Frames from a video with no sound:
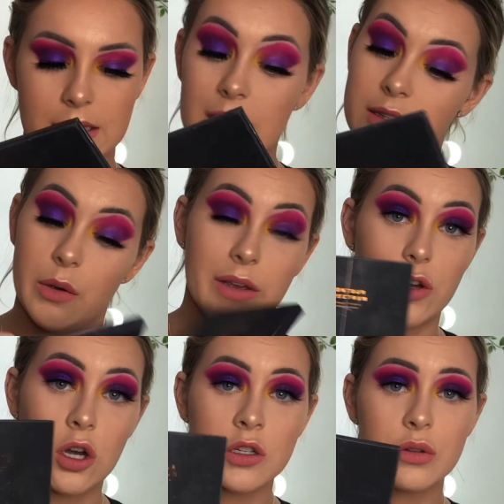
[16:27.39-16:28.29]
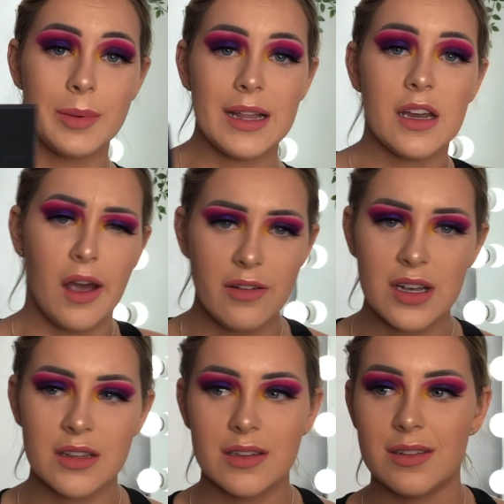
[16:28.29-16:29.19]
the Zoeva contour palette. I
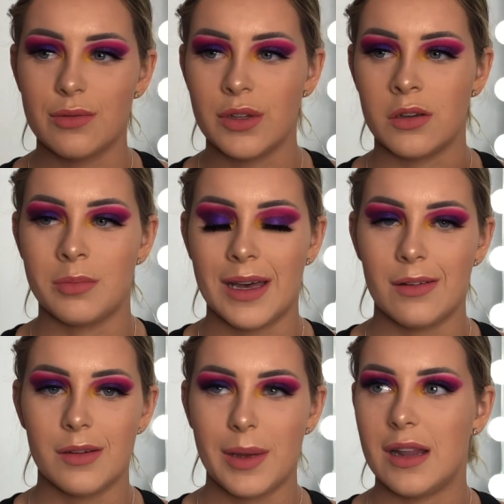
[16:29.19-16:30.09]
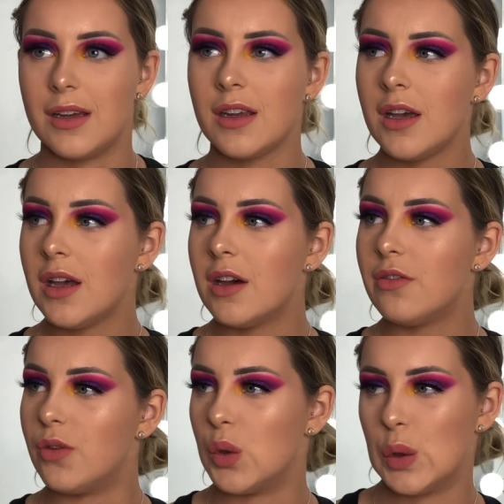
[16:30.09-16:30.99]
reckon this is a really good palette
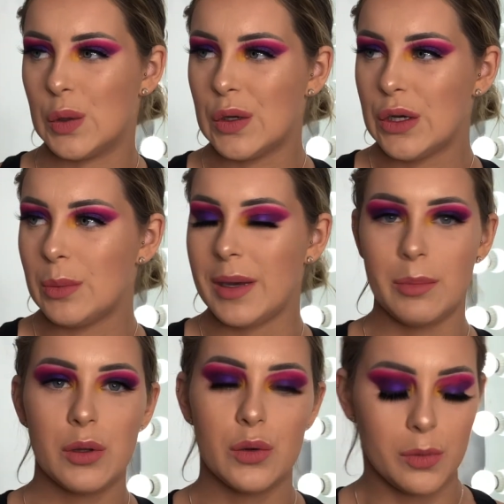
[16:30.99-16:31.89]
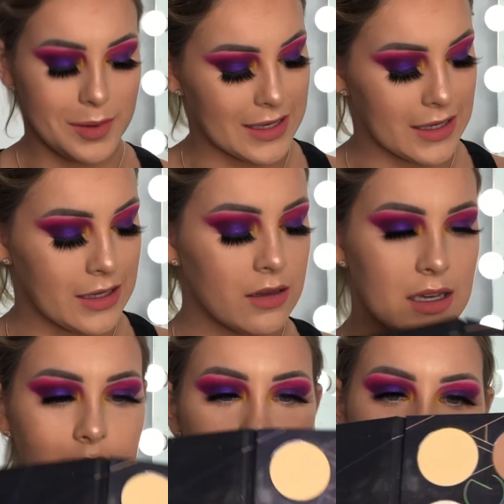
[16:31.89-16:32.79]
for people who are beginning.
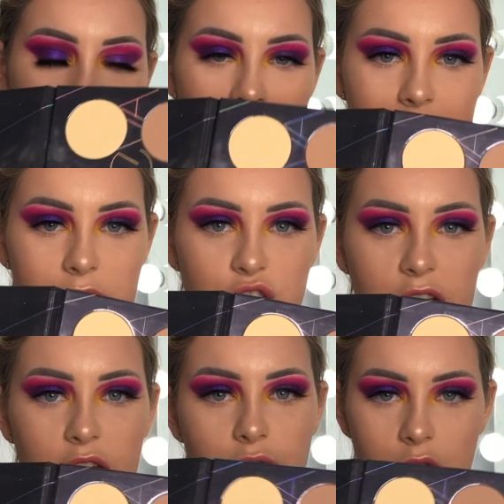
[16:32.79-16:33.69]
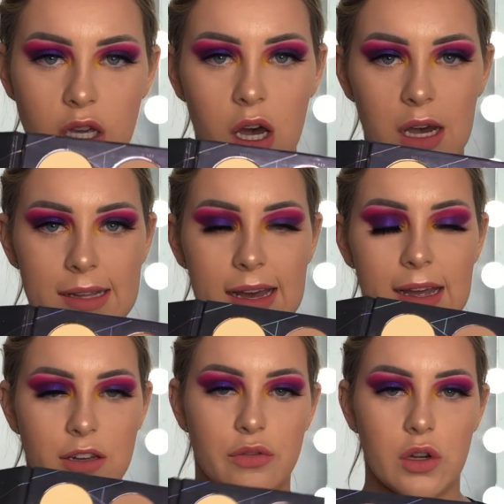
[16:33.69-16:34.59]
Like, you've got your banana shade, you've got your highlight,
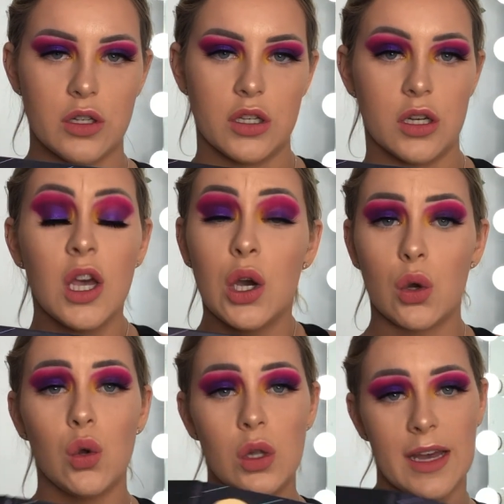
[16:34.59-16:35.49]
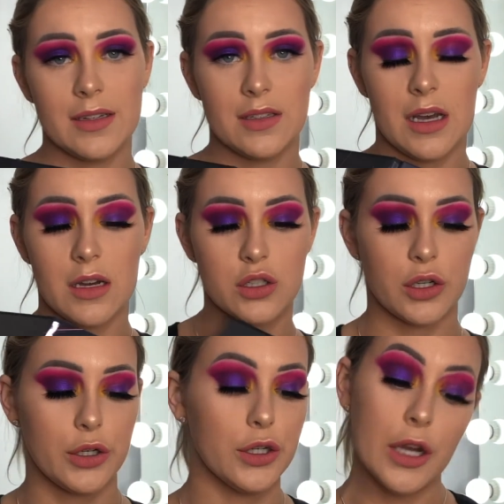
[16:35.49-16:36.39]
and you've got your cool and dark
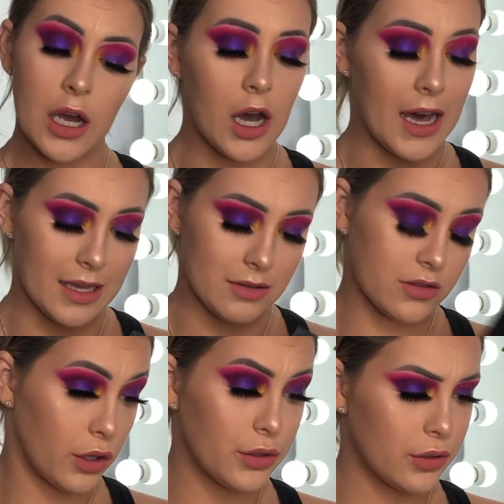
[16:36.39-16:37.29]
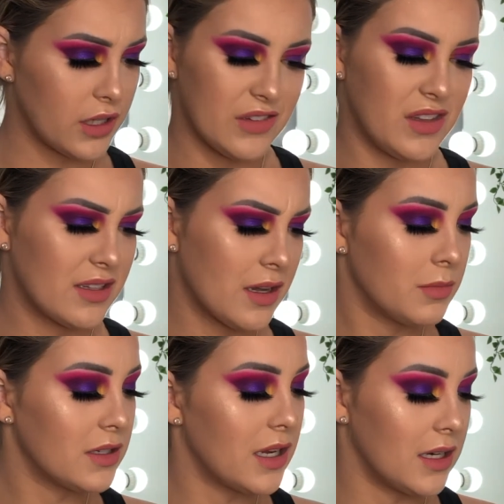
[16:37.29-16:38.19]
tone. I don't know if this
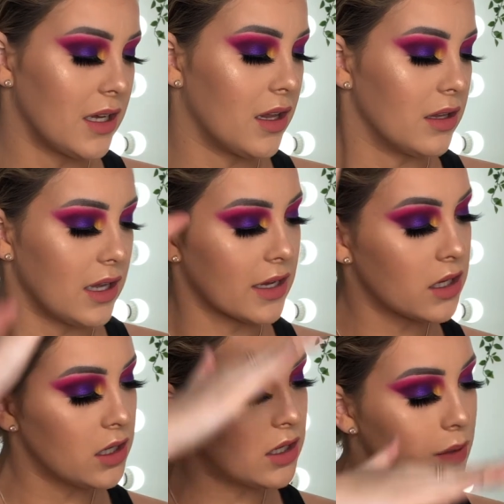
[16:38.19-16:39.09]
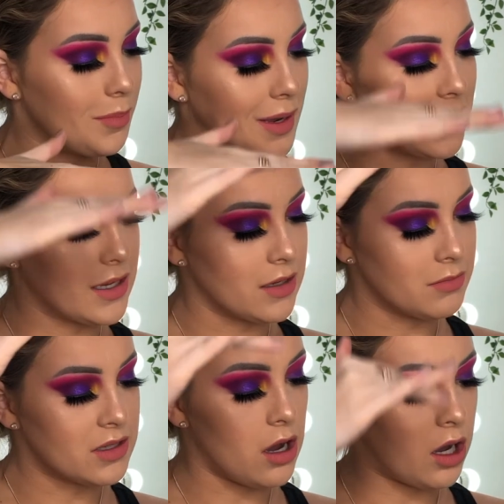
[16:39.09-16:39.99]
comes in any other like medium
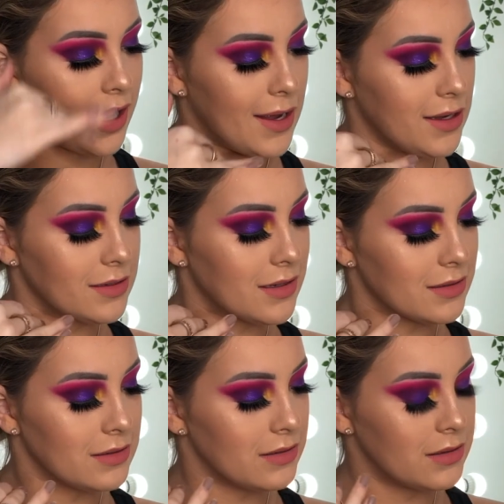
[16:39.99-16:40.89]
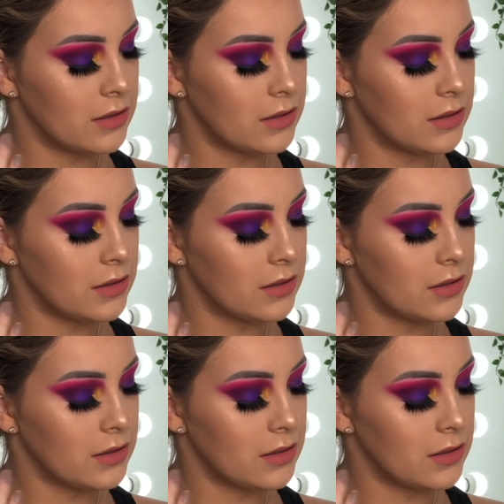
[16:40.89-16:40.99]
to high. It doesn't,